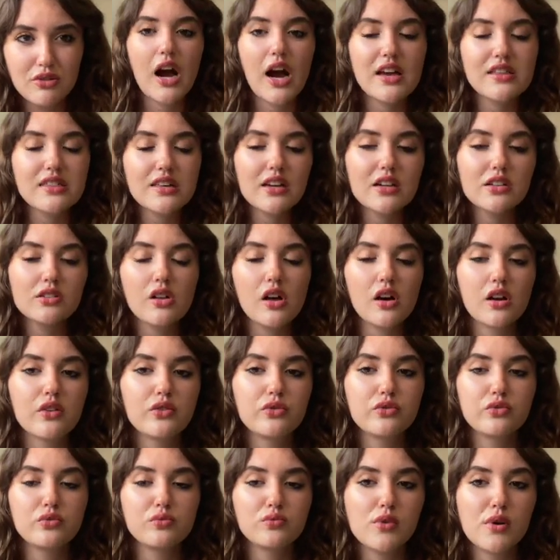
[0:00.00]
I think a lot
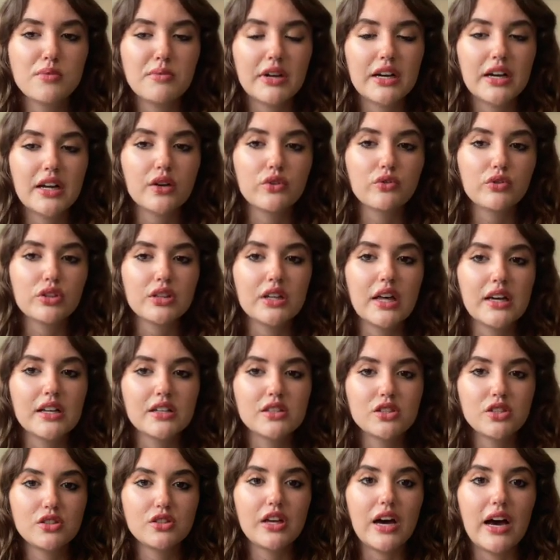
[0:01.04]
of women can relate
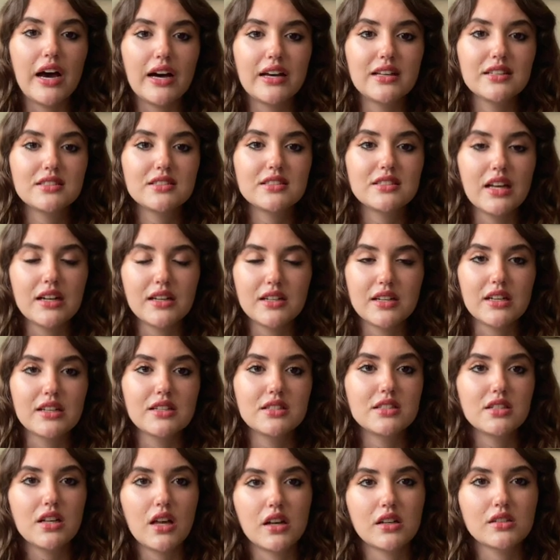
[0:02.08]
to that
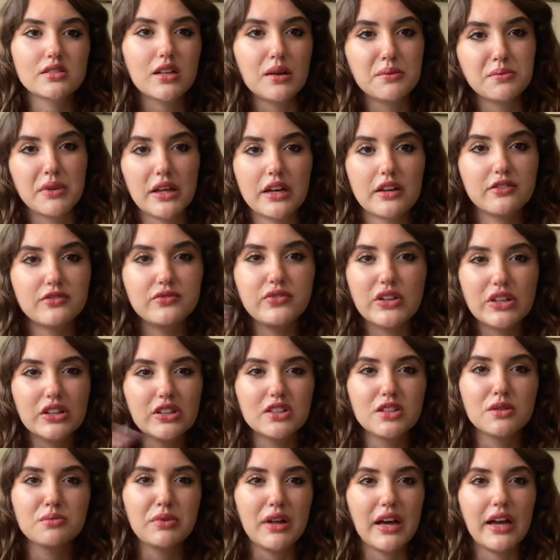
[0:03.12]
sentence, except like fill in
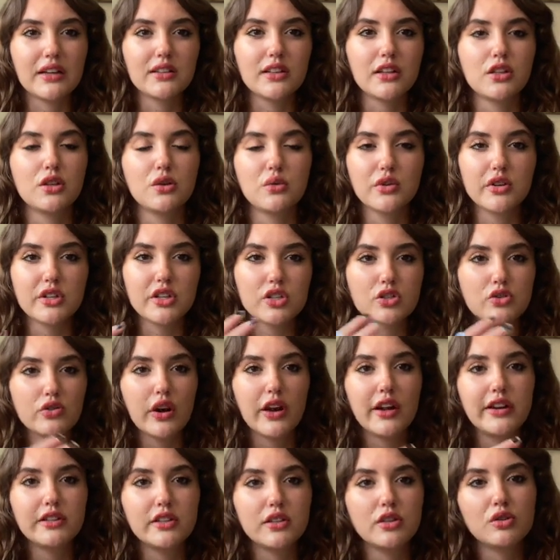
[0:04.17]
the blank, like you were just
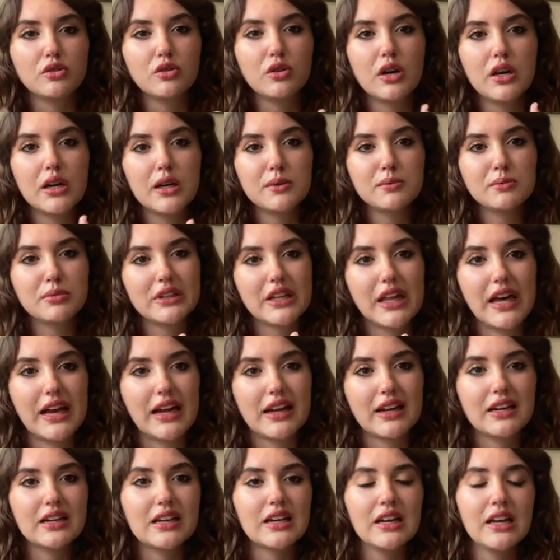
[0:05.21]
trying to
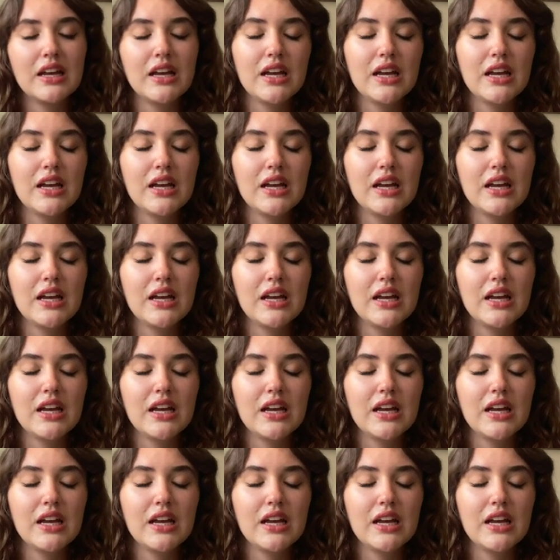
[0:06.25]
blank,